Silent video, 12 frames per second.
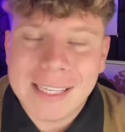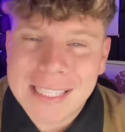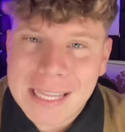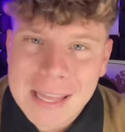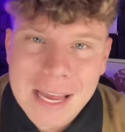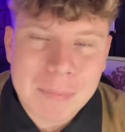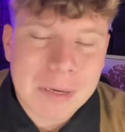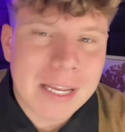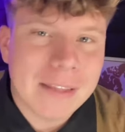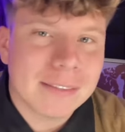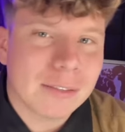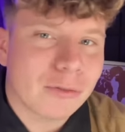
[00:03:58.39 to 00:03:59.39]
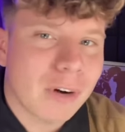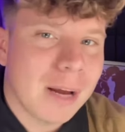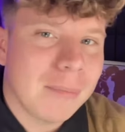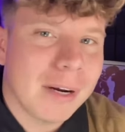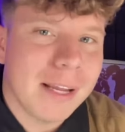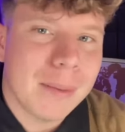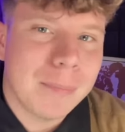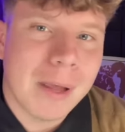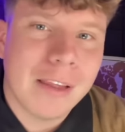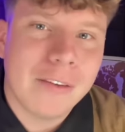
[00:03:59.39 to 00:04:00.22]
Hit that like button, hit the subscribe button, hit the bell